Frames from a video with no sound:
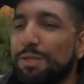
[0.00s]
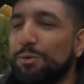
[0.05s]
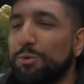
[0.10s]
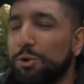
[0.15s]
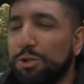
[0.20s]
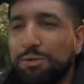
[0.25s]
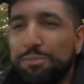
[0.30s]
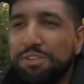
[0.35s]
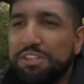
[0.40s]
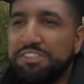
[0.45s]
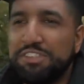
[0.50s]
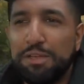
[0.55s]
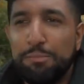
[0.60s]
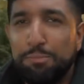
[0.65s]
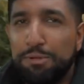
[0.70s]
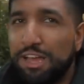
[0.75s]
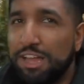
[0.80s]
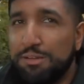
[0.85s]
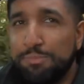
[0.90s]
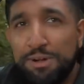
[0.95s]
All I'm gonna say,
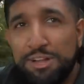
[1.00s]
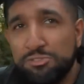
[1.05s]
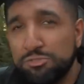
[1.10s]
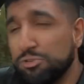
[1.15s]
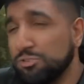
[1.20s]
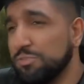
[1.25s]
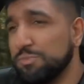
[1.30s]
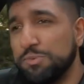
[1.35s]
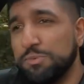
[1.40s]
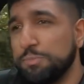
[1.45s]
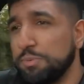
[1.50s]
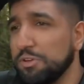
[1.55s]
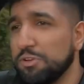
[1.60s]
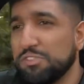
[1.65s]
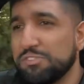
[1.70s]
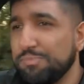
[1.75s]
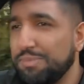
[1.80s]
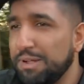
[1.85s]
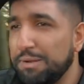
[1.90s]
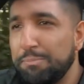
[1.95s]
Black Badge
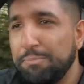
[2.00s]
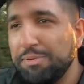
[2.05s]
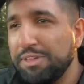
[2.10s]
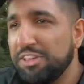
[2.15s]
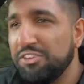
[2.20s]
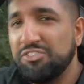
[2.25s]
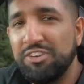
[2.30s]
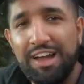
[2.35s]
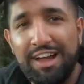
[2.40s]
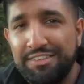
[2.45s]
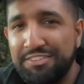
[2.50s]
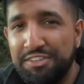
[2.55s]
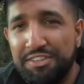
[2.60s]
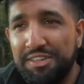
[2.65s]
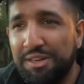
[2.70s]
Automobiles, man, big shout out to